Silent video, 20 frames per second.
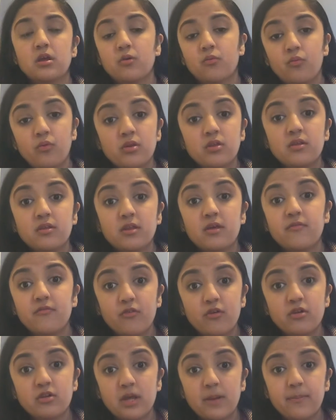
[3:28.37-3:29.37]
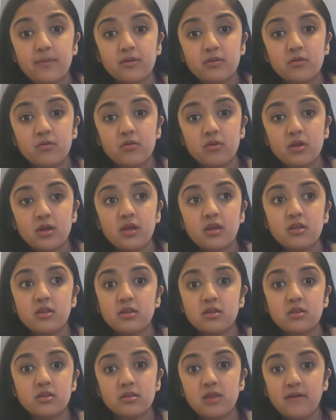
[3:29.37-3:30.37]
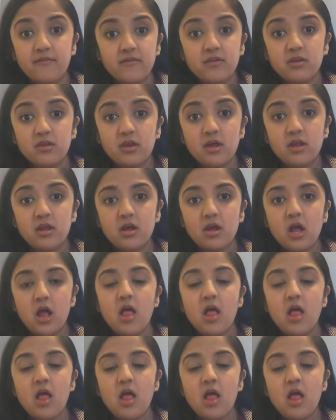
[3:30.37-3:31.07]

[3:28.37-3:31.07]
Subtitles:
when the first episode, Stefan said,